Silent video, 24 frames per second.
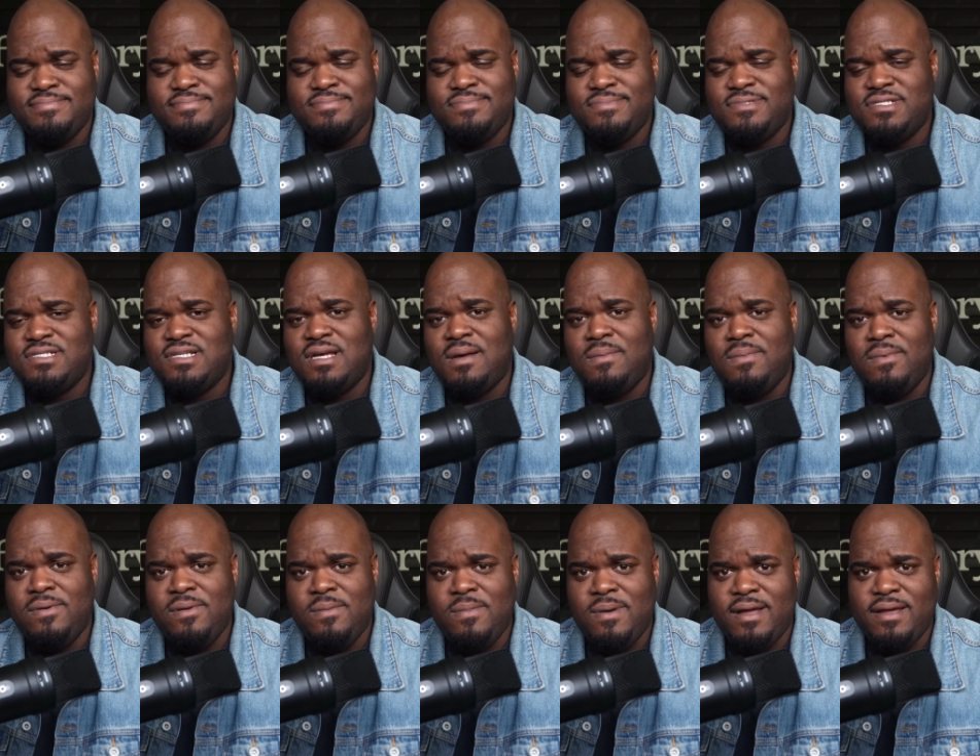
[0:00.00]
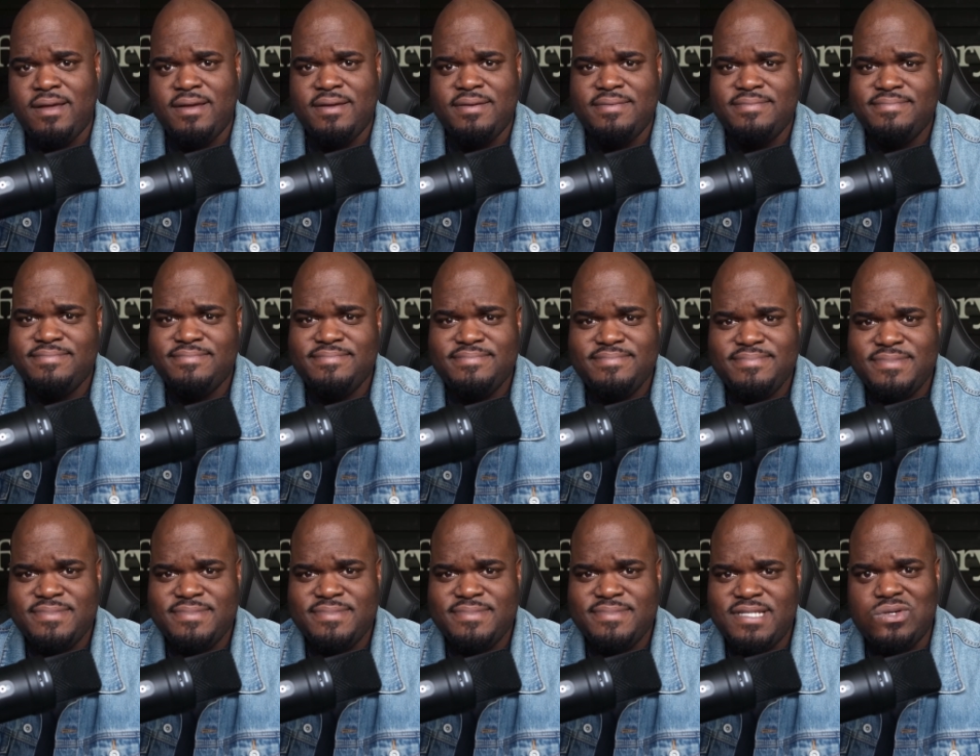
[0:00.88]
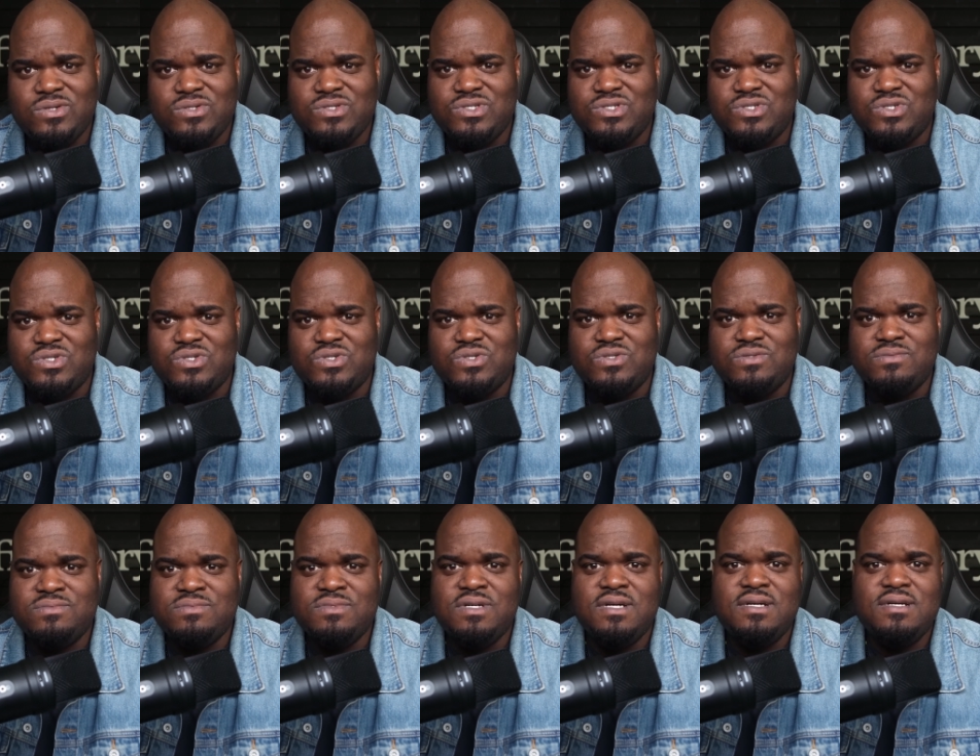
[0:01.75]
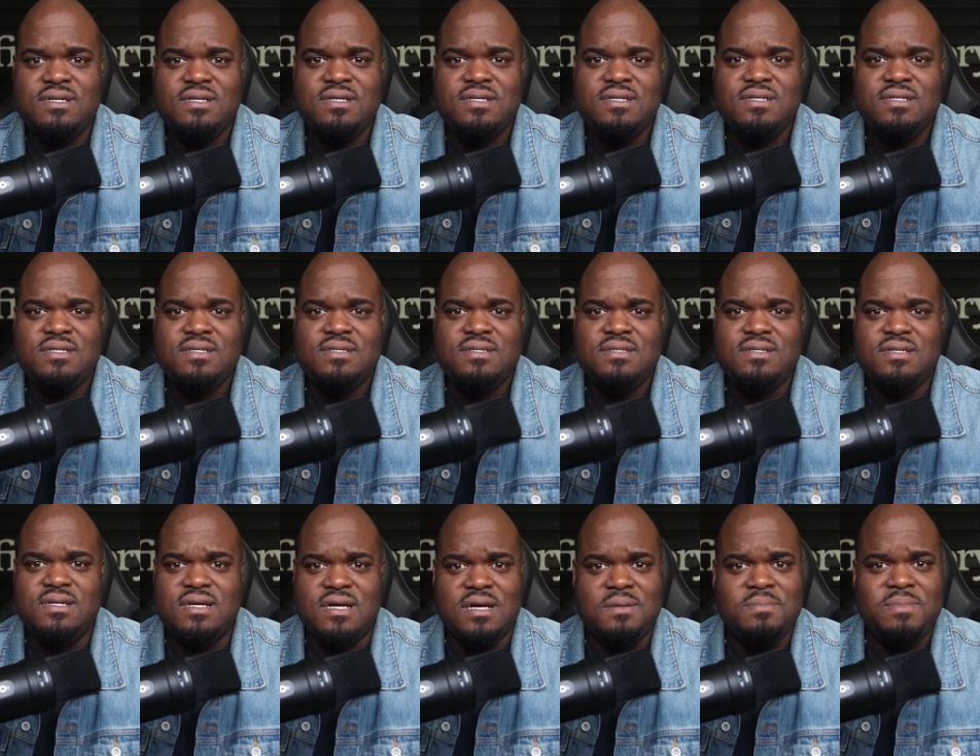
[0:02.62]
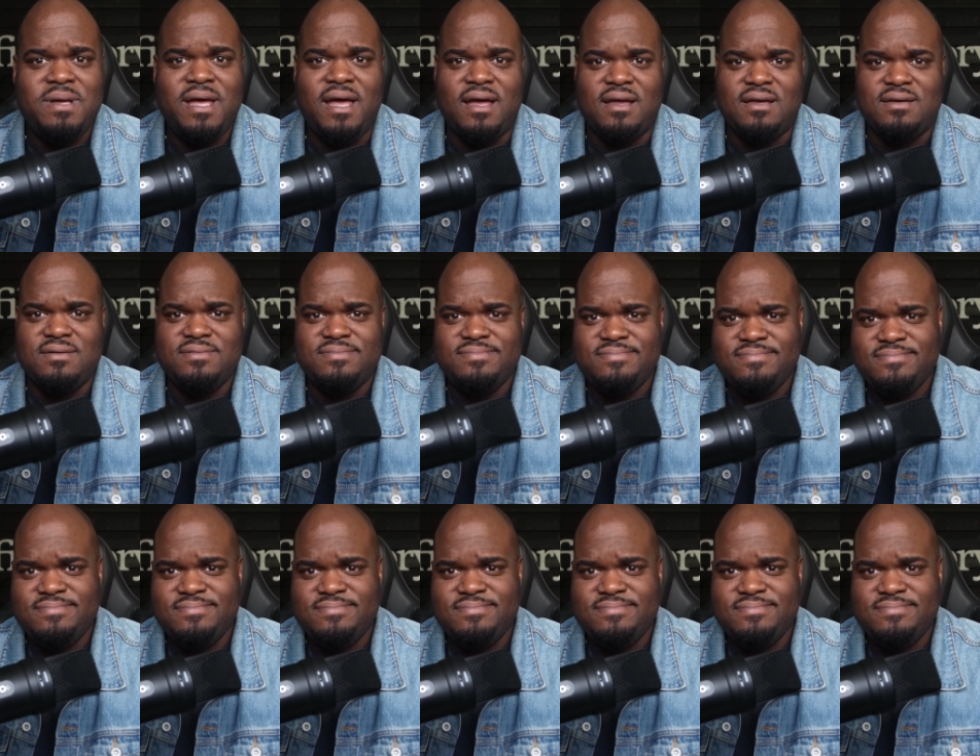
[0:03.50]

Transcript: just hop on your bike, take a little stroll and come back.